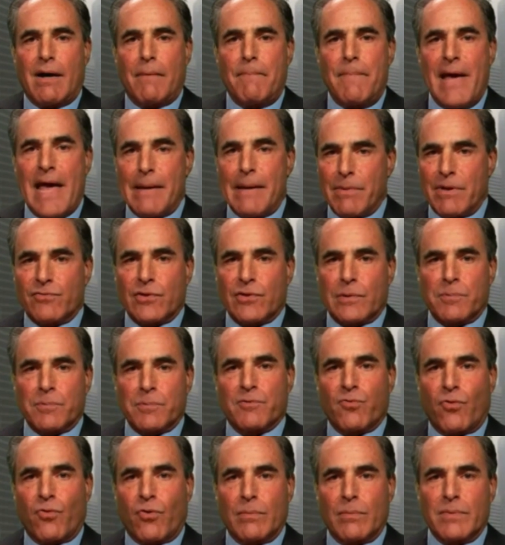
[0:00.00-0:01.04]
payment for
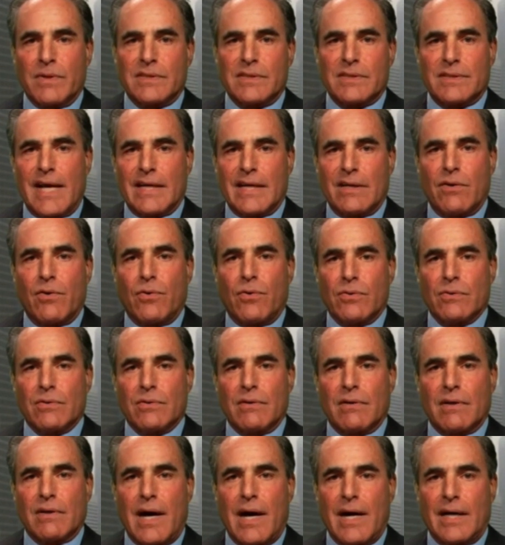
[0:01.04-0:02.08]
performance. That
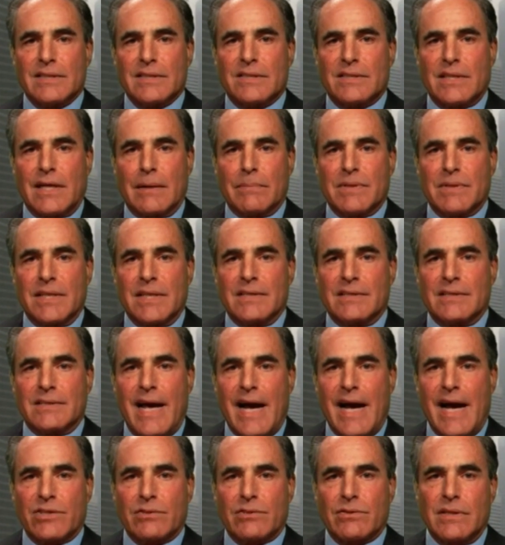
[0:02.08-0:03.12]
whole concept is
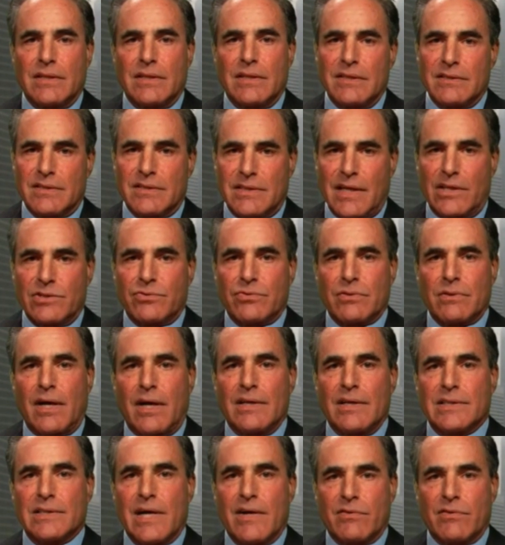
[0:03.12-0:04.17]
actually
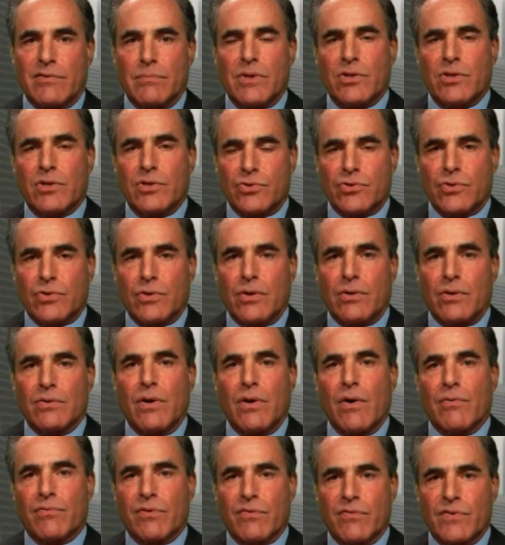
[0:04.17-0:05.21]
centralized government control
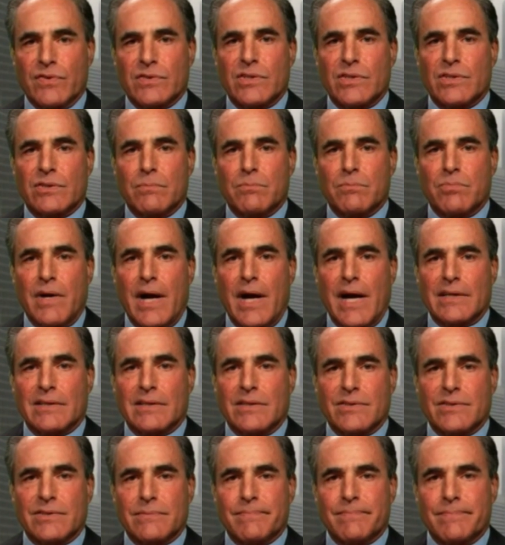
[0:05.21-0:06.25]
over physician
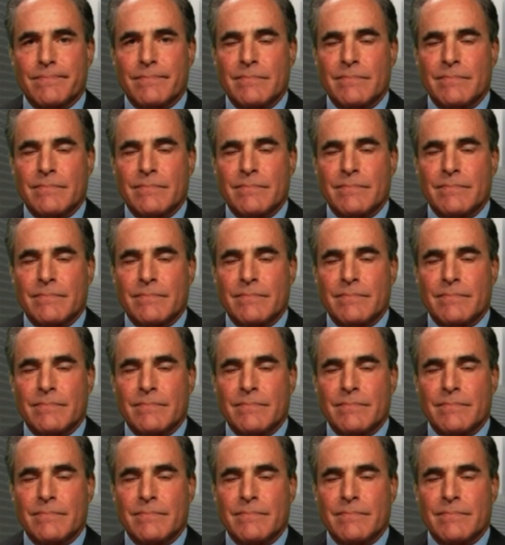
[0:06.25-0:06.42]
practice.